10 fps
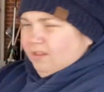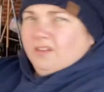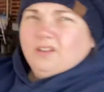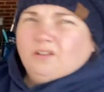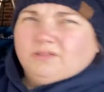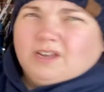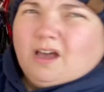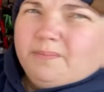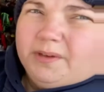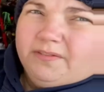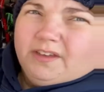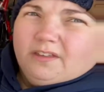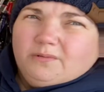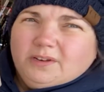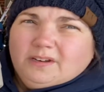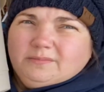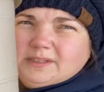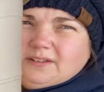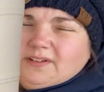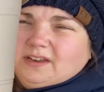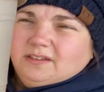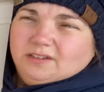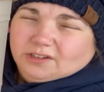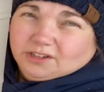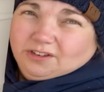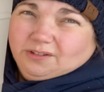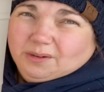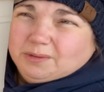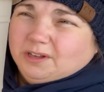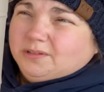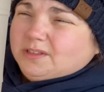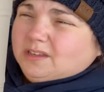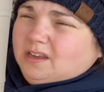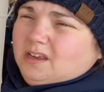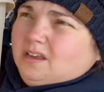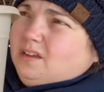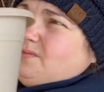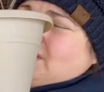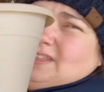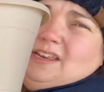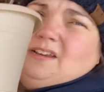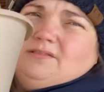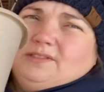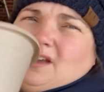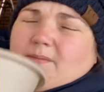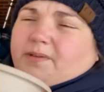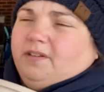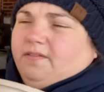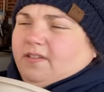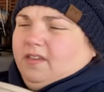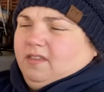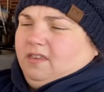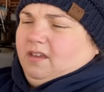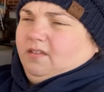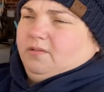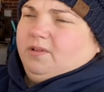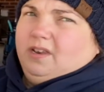on top of the other one, let me see if I can show you up close. When you set it on top of the other one,